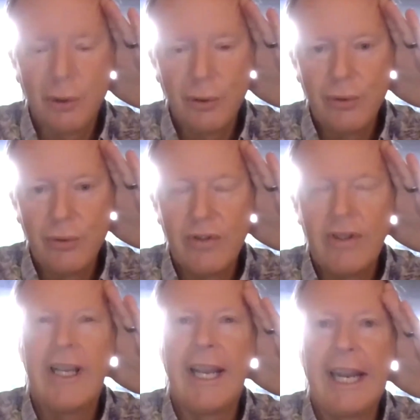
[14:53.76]

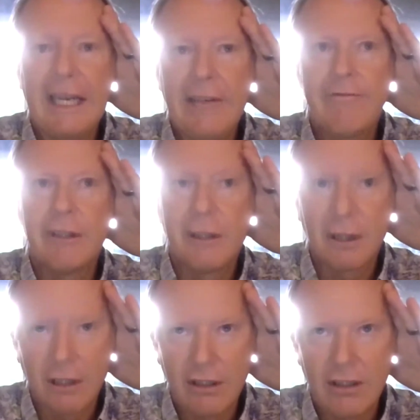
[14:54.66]
2
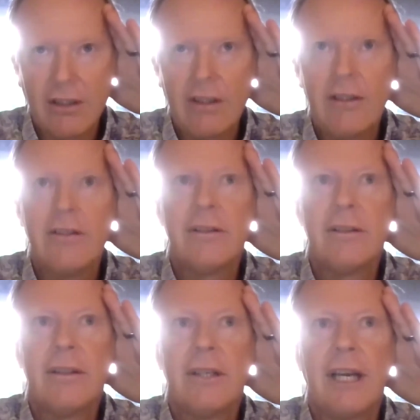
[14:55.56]
80-foot long
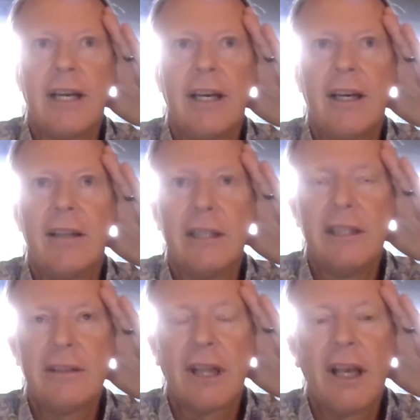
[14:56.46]

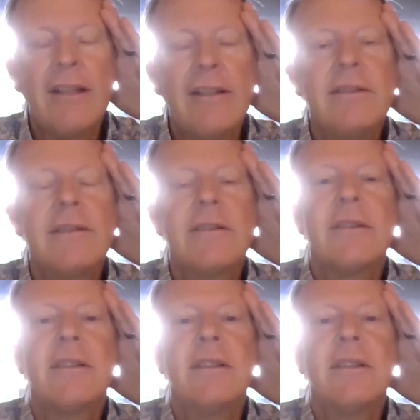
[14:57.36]
leach lines,